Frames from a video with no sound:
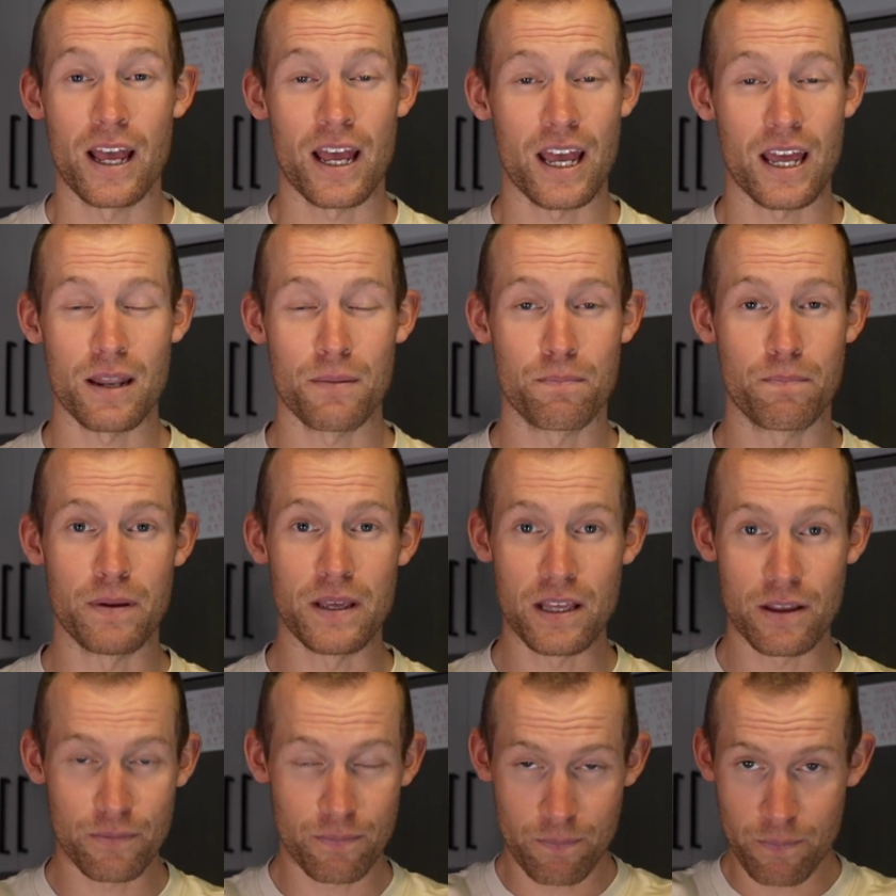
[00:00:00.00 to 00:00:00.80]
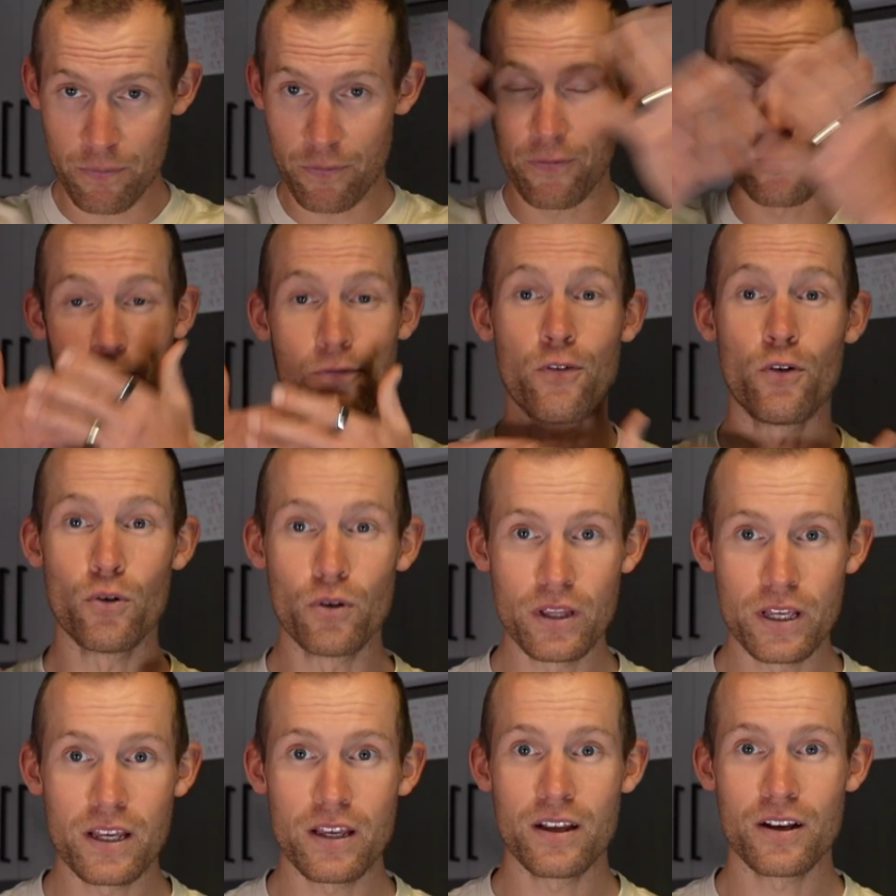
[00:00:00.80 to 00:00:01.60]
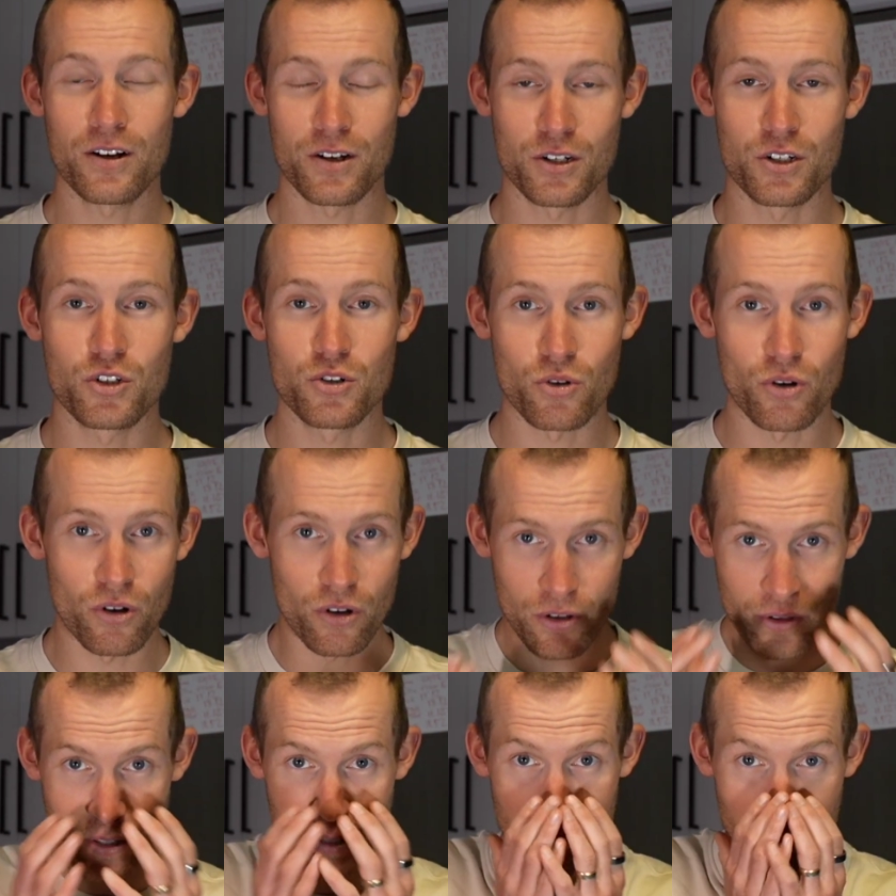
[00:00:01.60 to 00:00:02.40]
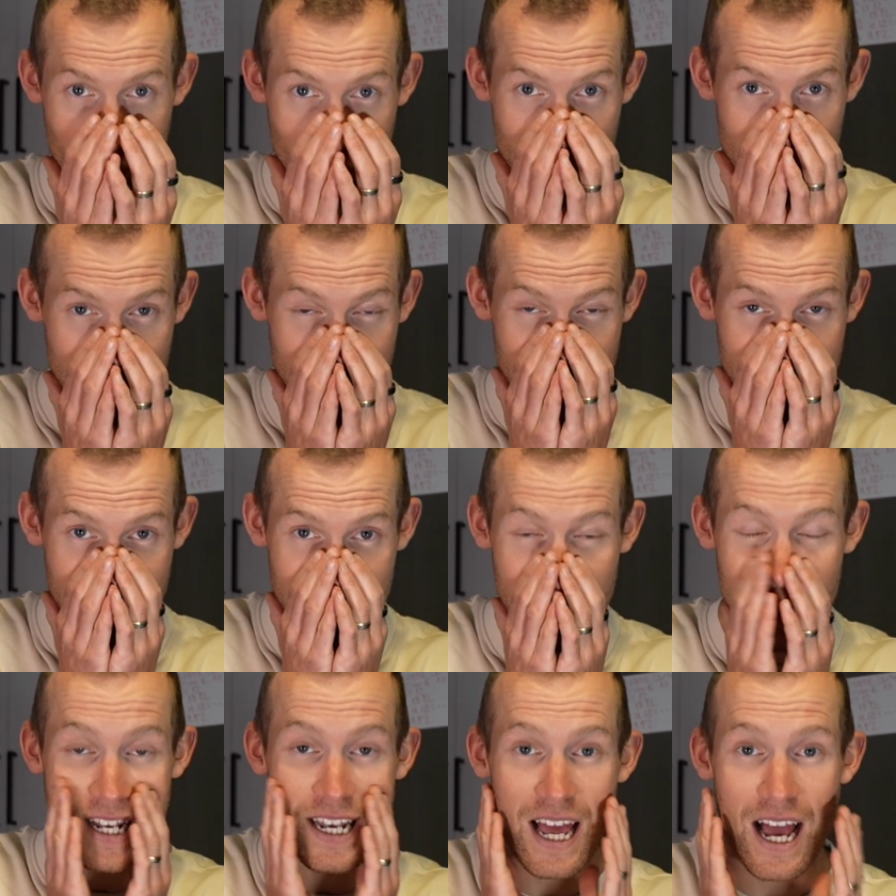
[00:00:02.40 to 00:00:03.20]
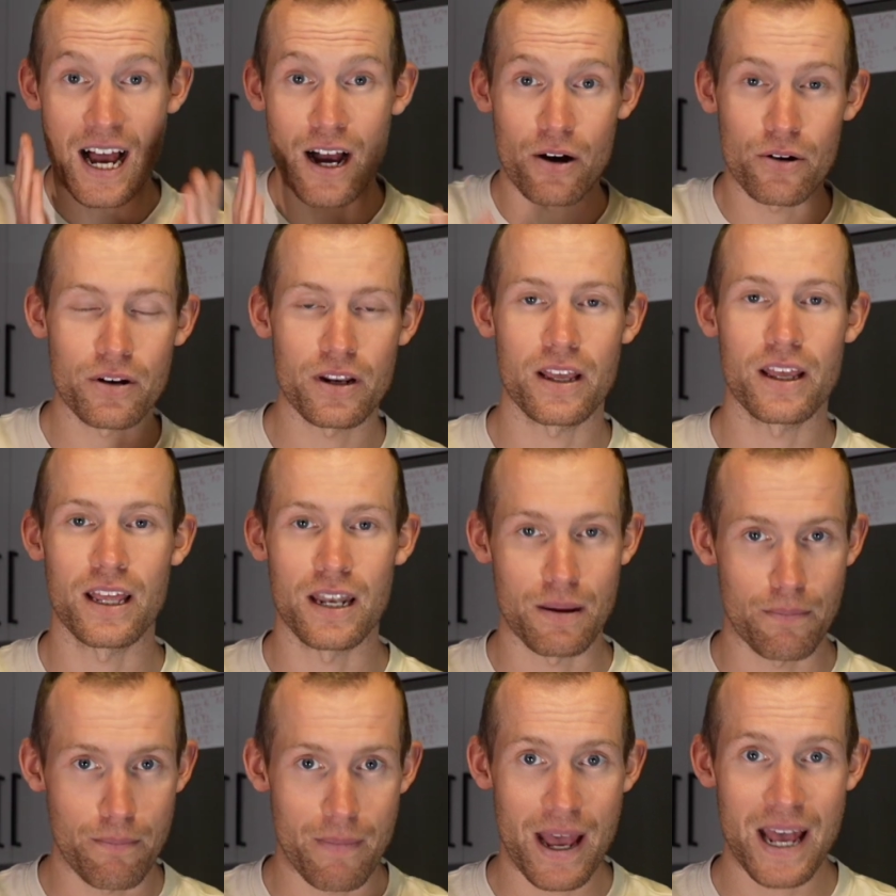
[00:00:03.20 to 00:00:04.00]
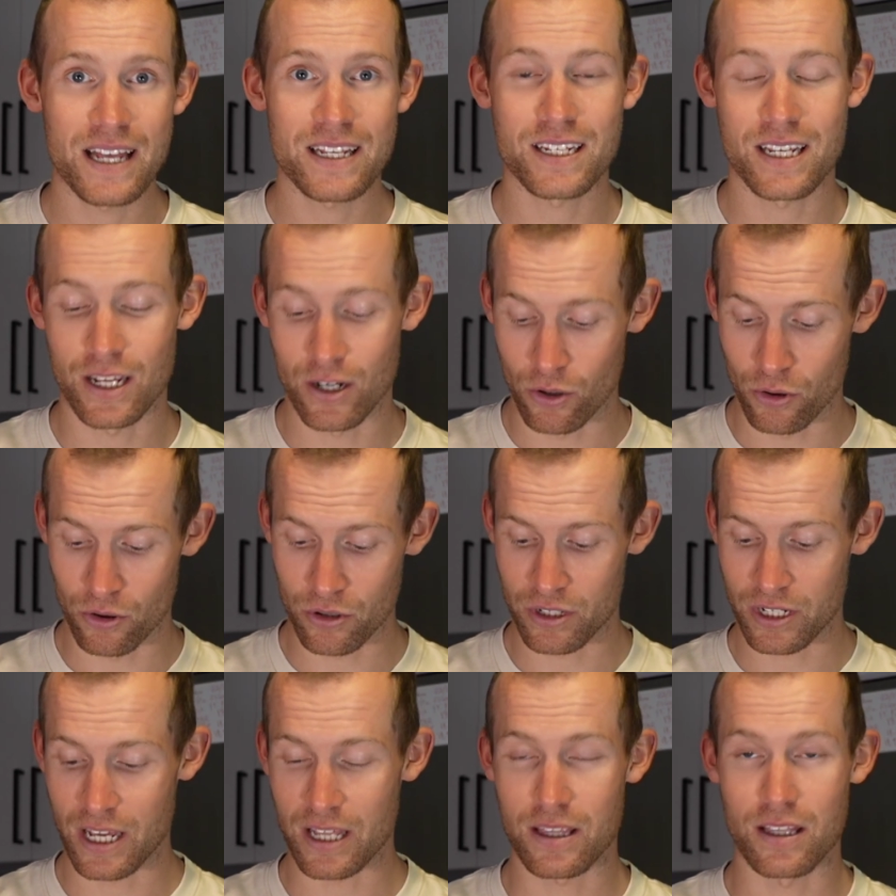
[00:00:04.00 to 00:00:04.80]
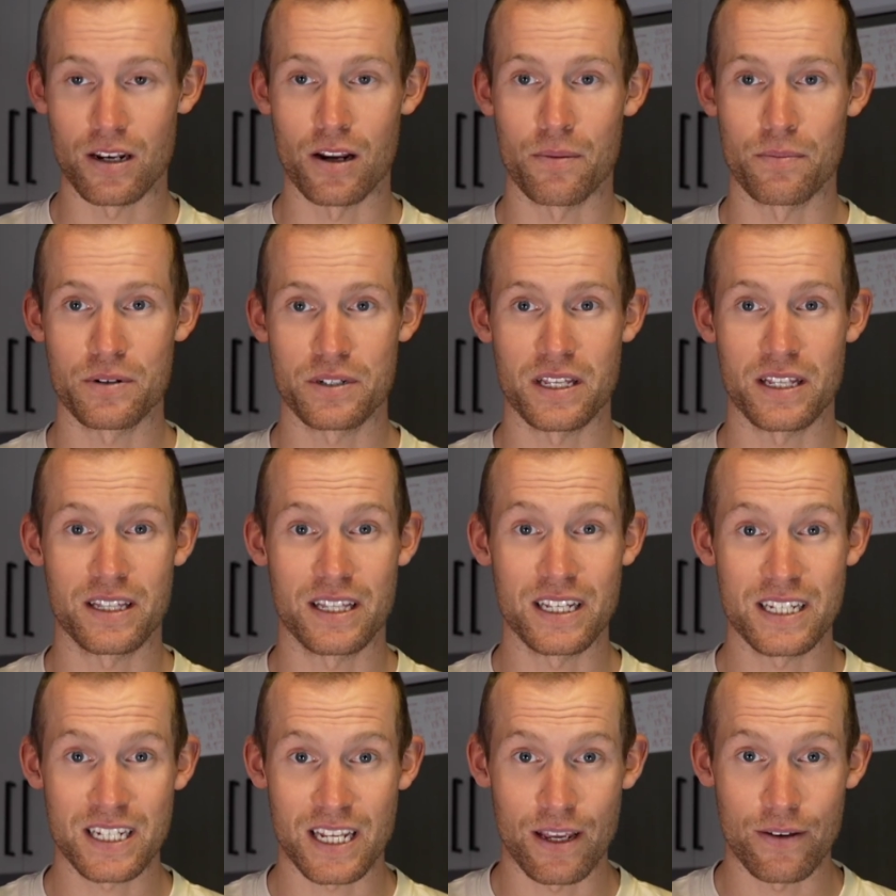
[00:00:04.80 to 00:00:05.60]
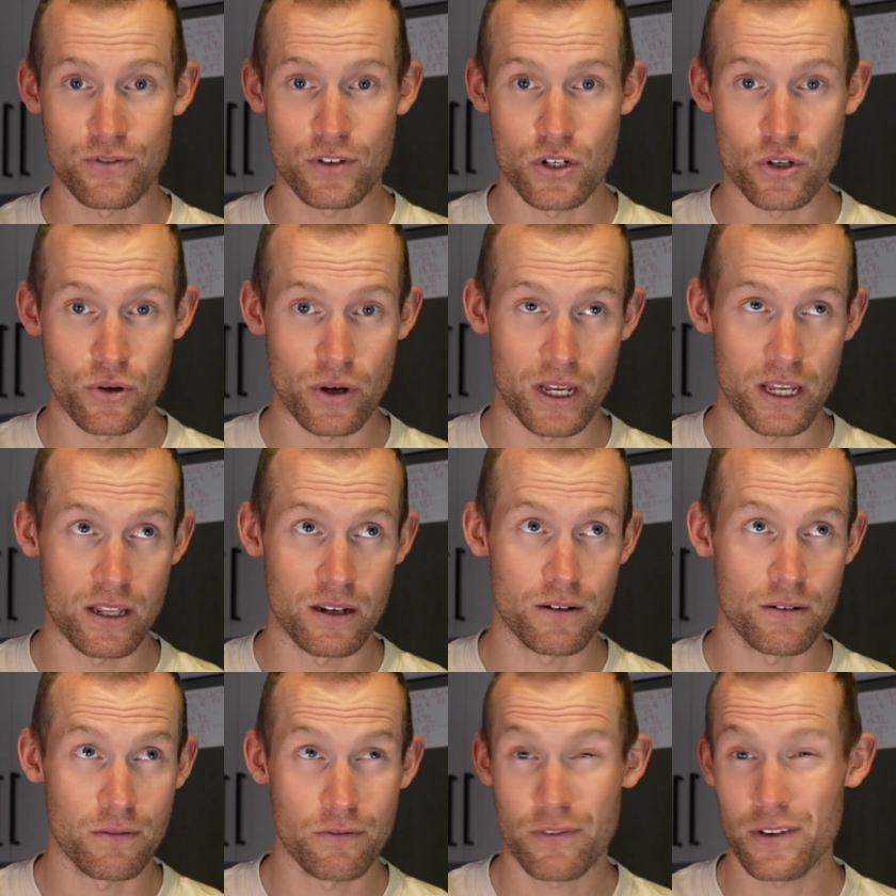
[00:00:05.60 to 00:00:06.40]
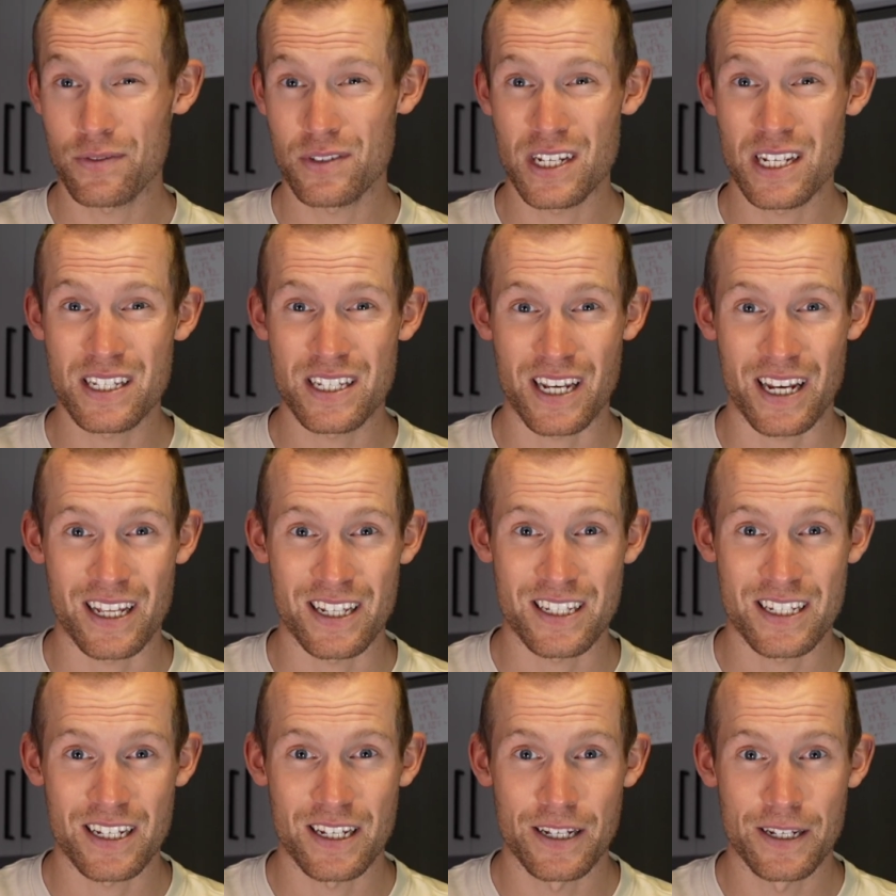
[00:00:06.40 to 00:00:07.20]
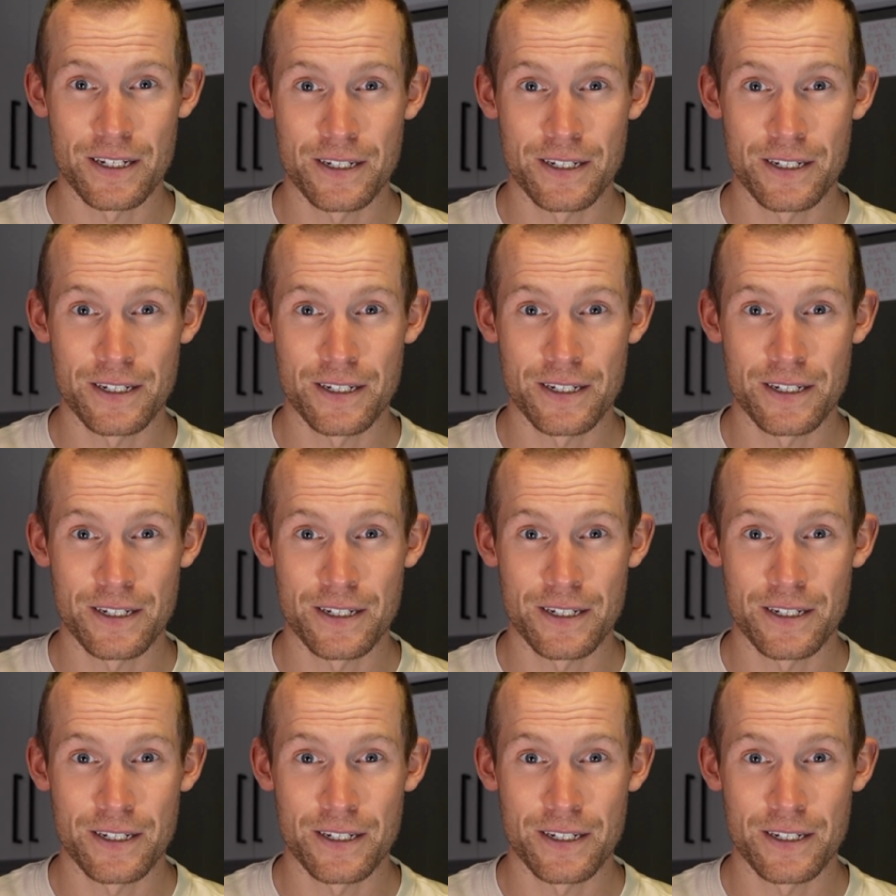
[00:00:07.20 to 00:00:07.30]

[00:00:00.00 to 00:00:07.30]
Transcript: and be fully controlled, breathing in, out in a mask in order to get the numbers that this gives you in 15 seconds.